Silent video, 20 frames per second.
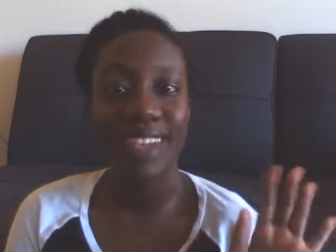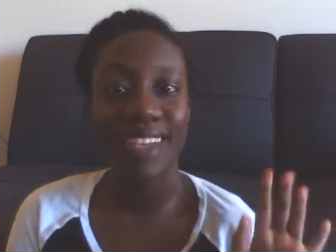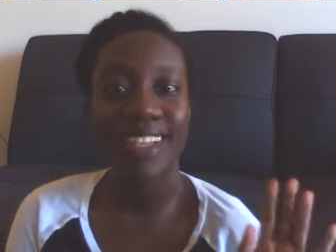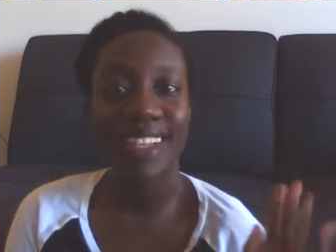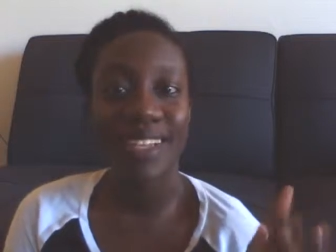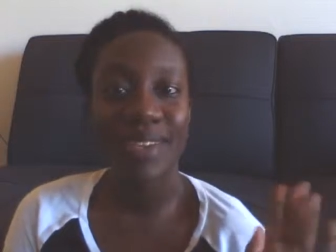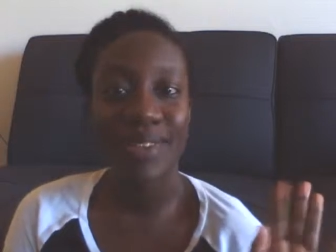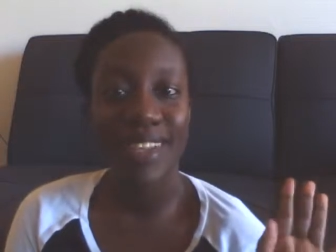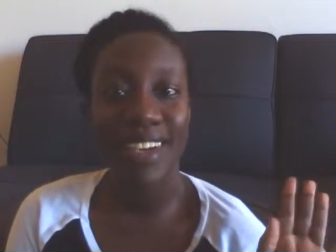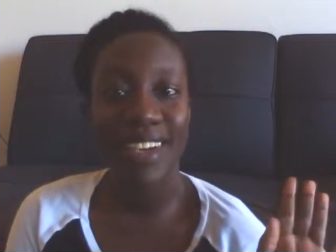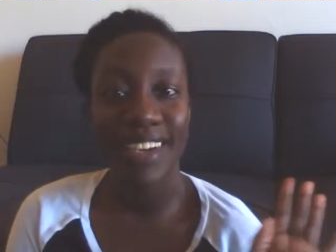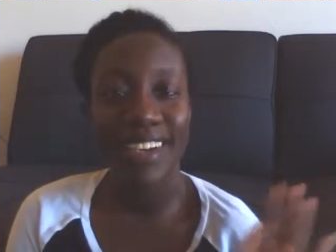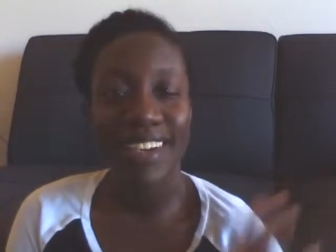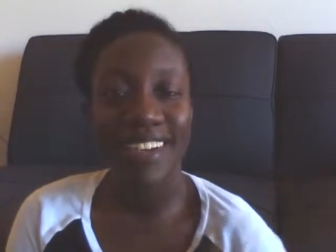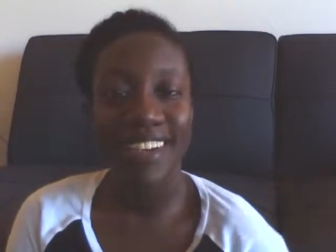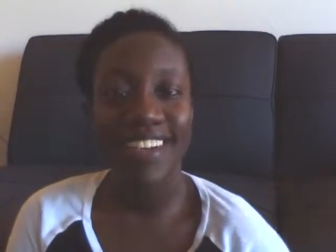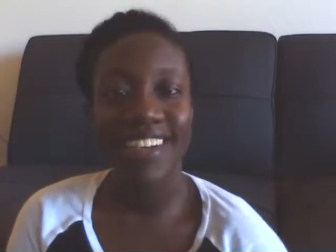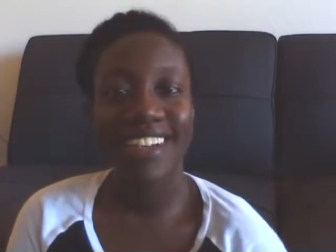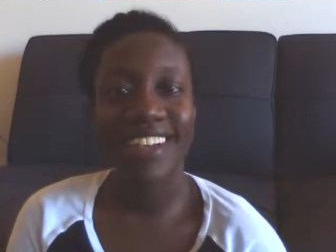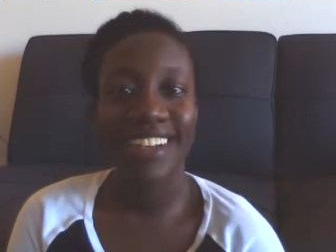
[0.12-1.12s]
Hello
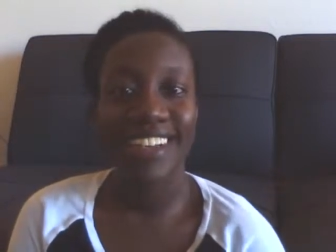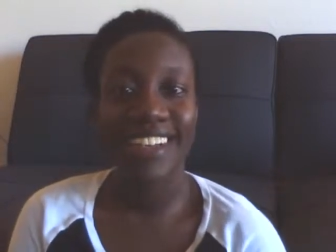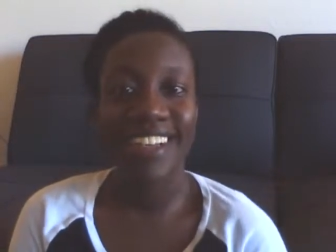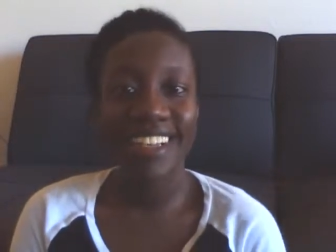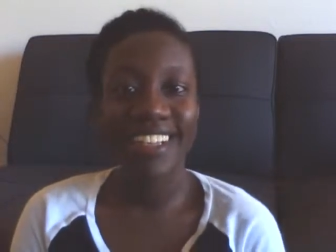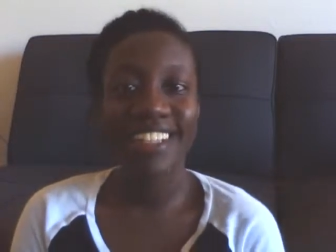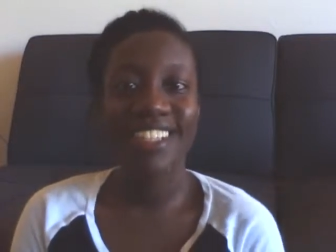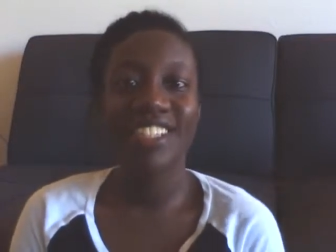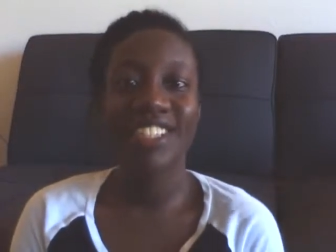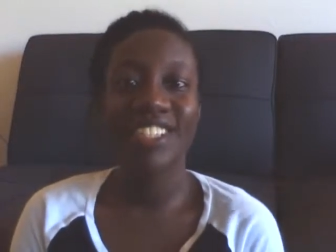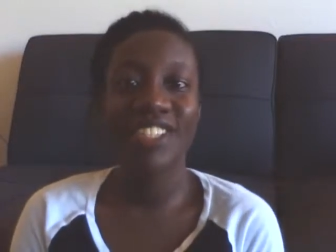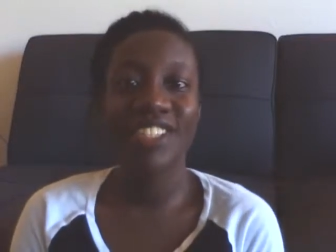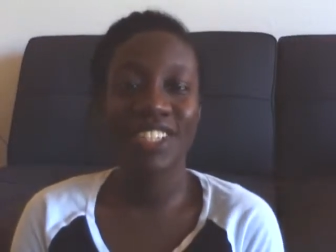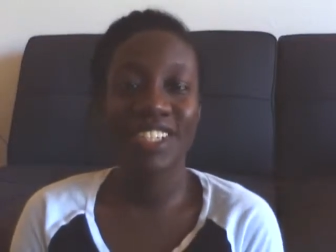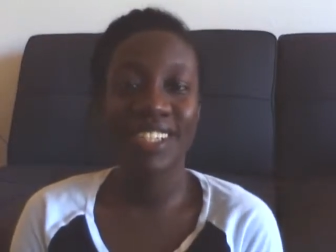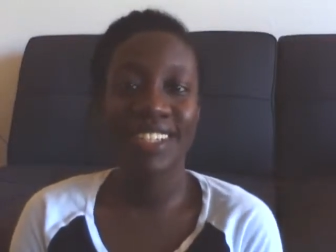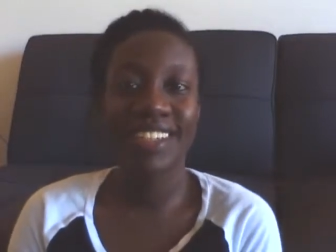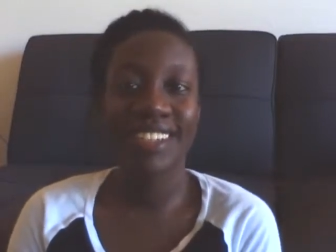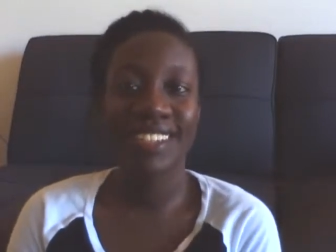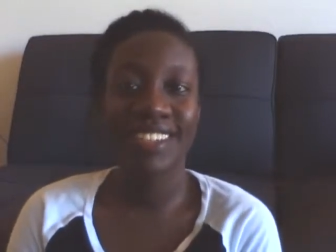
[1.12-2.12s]
there, it's
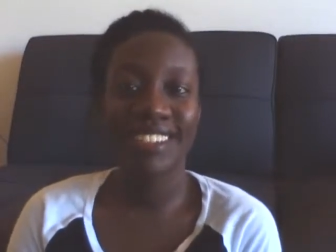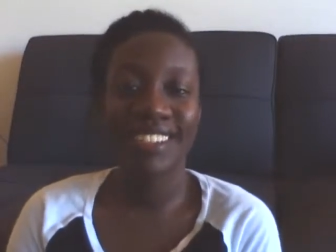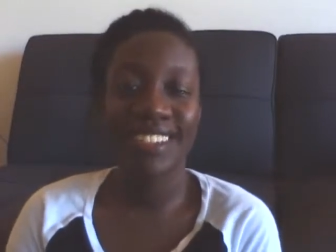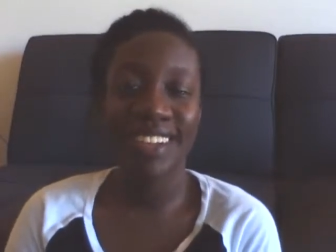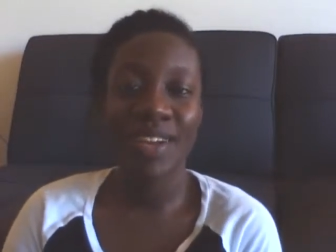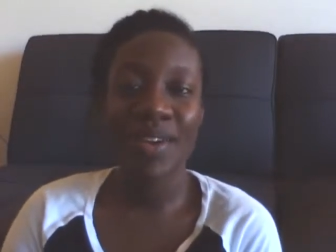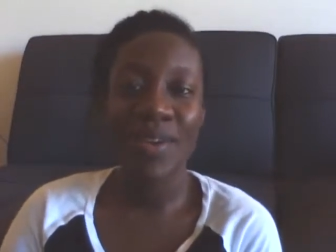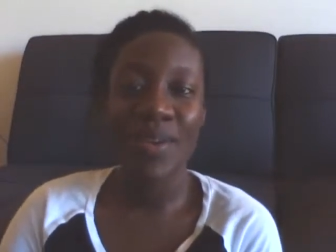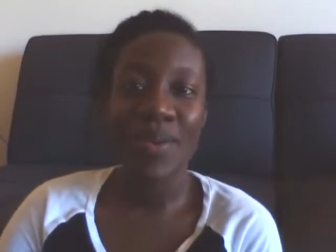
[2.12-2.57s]
Gina.